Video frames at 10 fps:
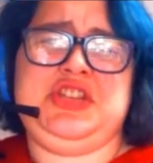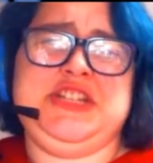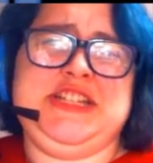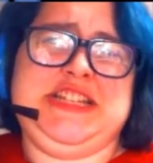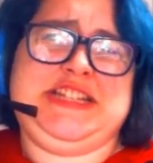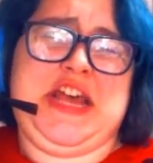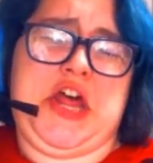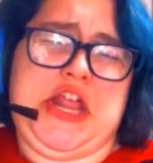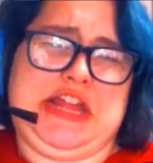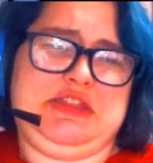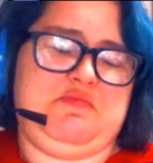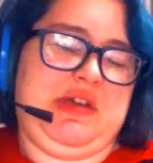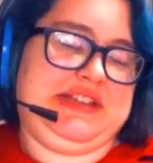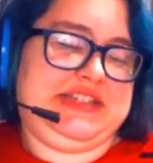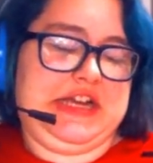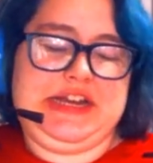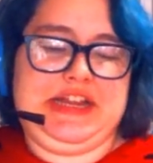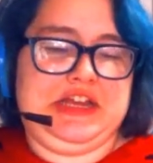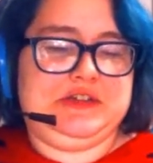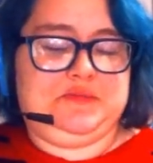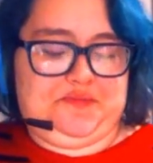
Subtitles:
doesn't sound like the best idea.